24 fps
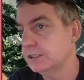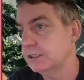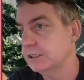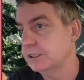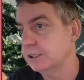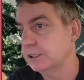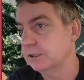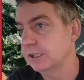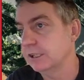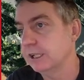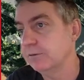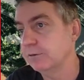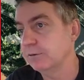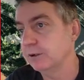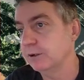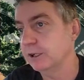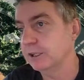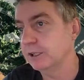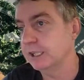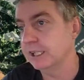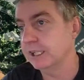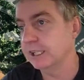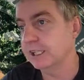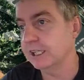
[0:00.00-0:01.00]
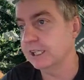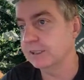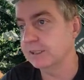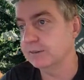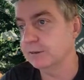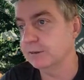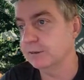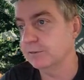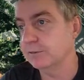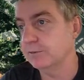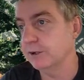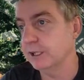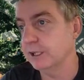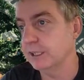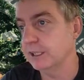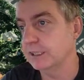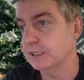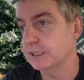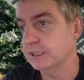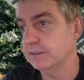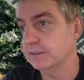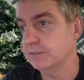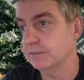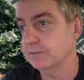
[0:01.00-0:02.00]
So here we've got net cash flow of
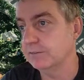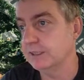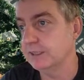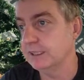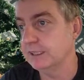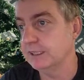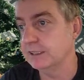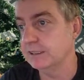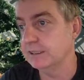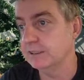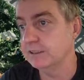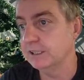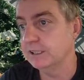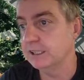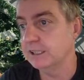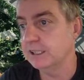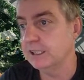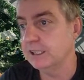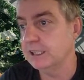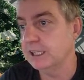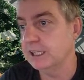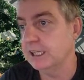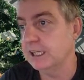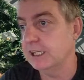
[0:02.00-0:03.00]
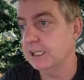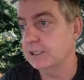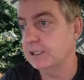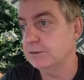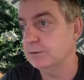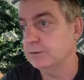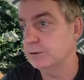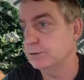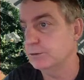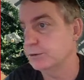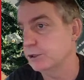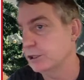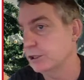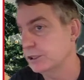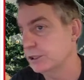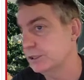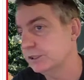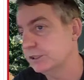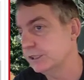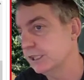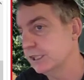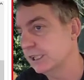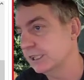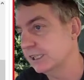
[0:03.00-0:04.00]
-7 million, and we've got
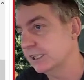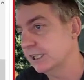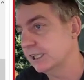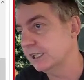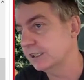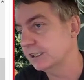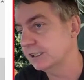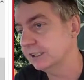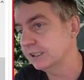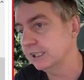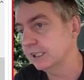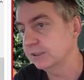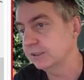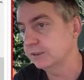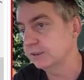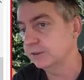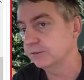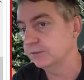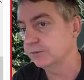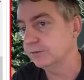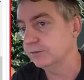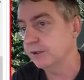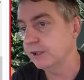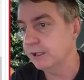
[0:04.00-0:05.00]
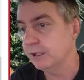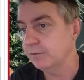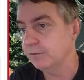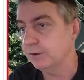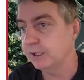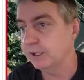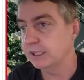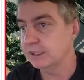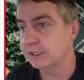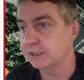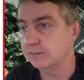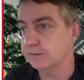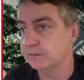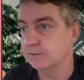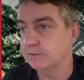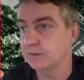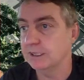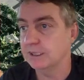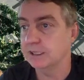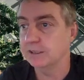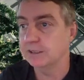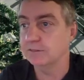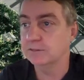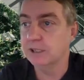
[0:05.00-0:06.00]
cash change of -7
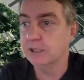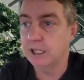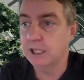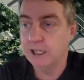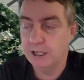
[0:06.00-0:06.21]
million.